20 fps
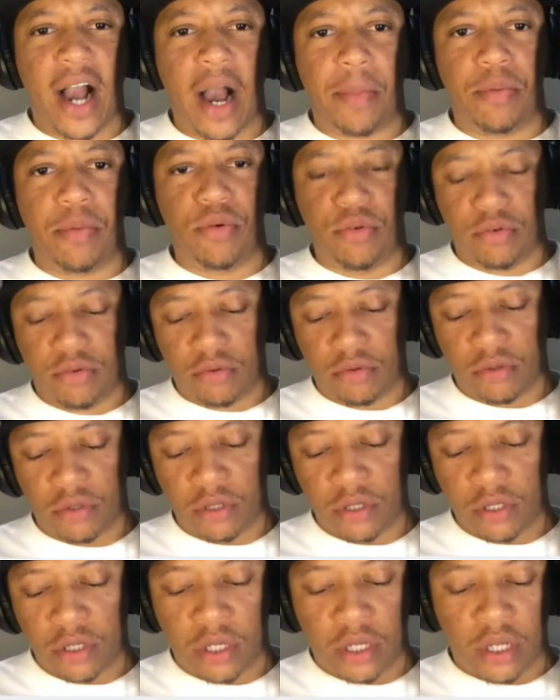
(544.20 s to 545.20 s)
Koppel,
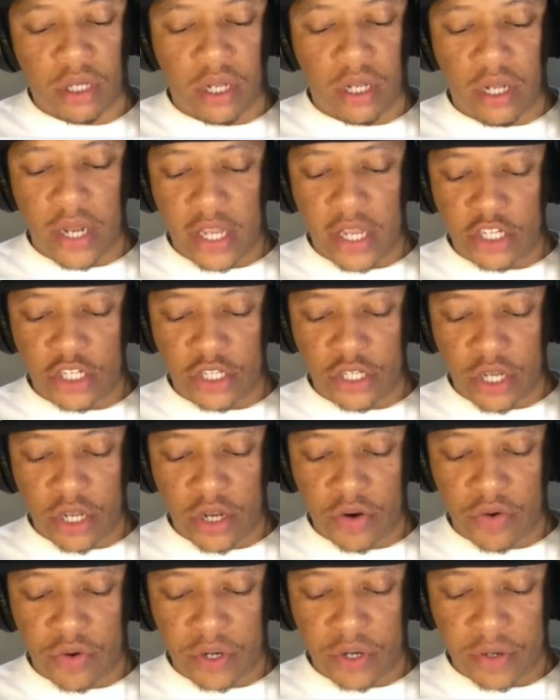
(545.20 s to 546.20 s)

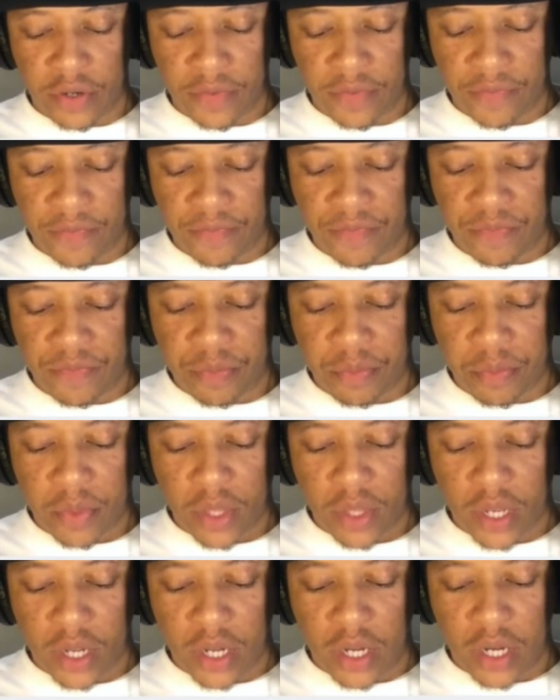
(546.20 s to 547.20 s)
legendary
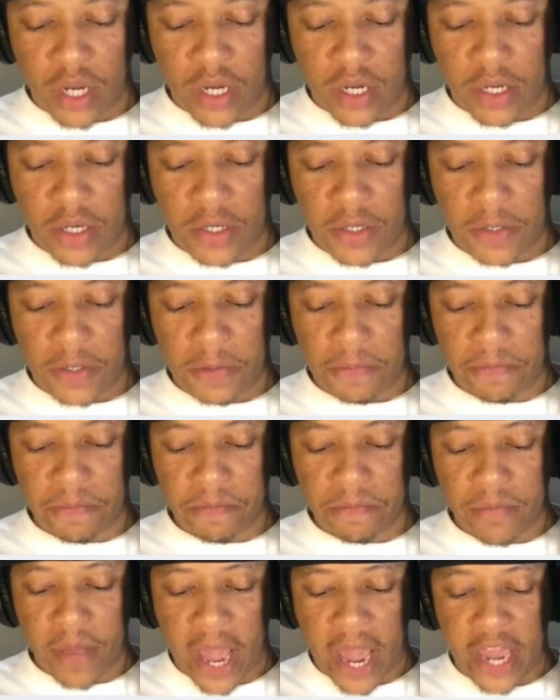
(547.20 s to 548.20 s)

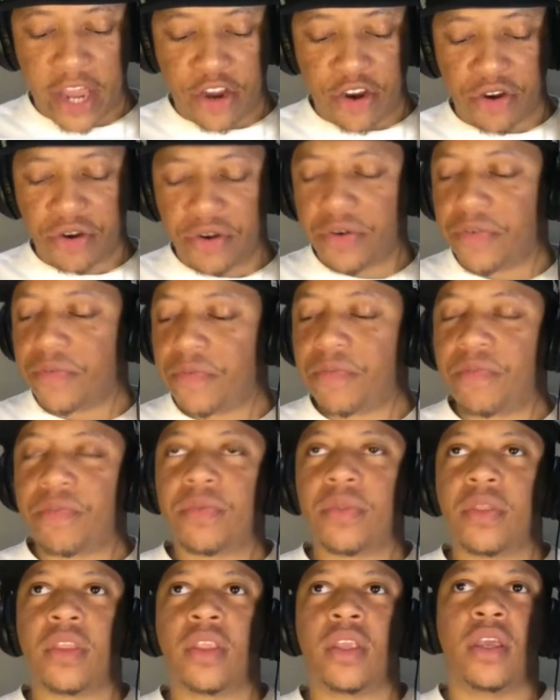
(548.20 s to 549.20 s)
anchor.
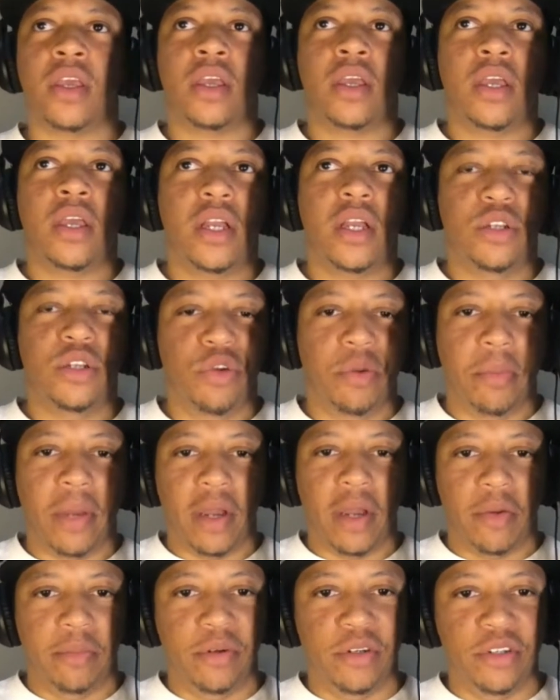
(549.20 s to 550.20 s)
Knew the
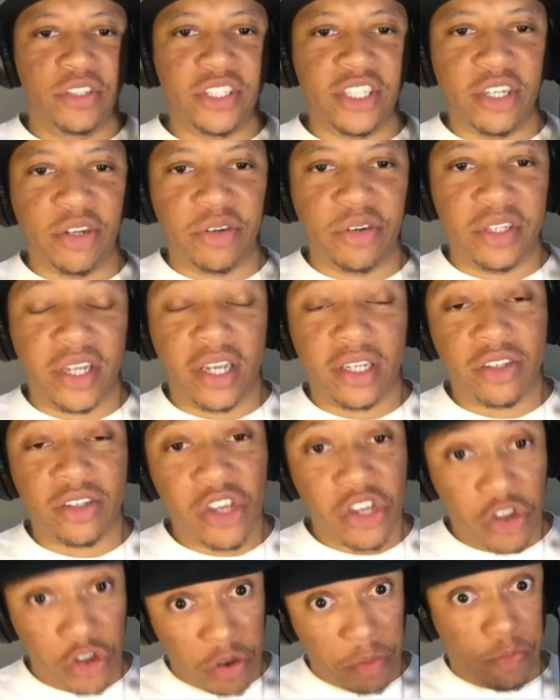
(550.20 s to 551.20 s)
man with bullshit on his ass.
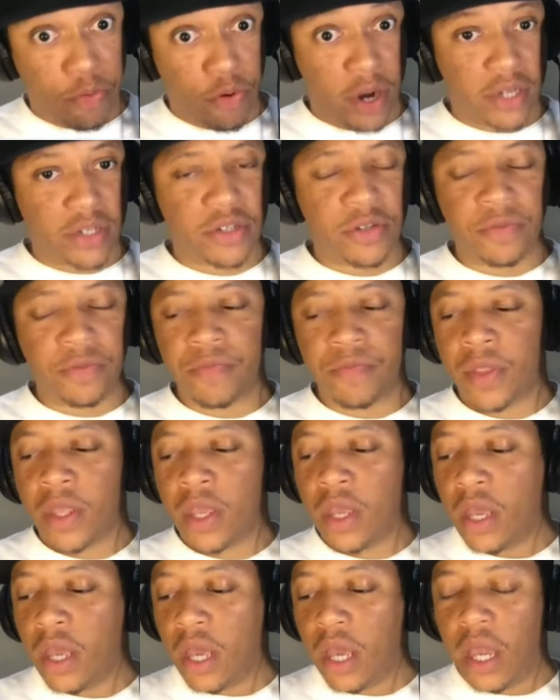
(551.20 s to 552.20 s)
So he pressed him.
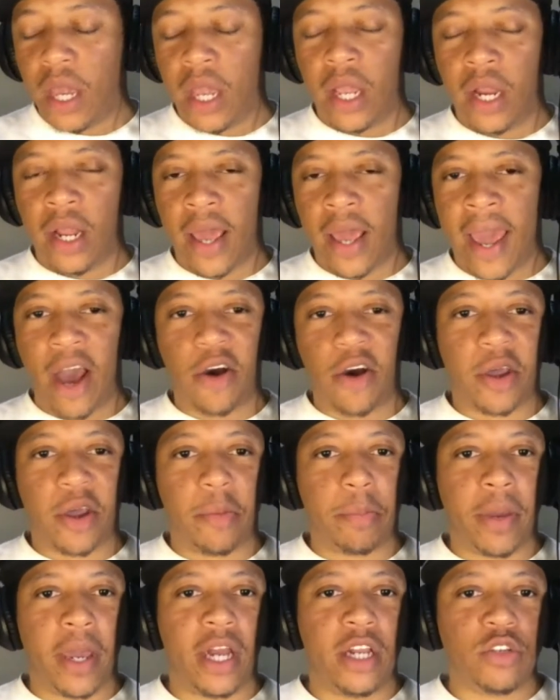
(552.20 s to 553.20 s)
And Al
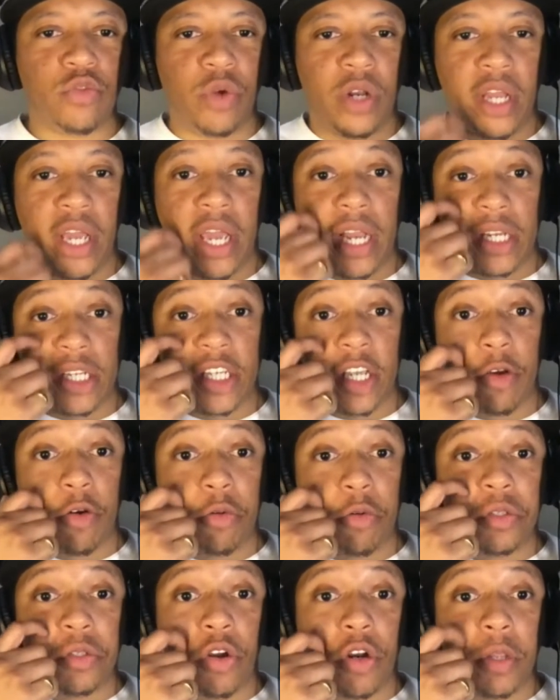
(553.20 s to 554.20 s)
Campanis went ahead and said
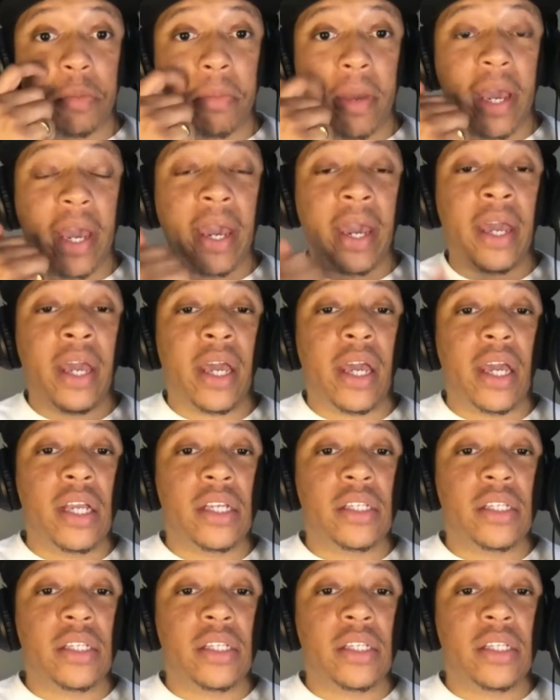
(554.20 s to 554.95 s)
what was on his mind.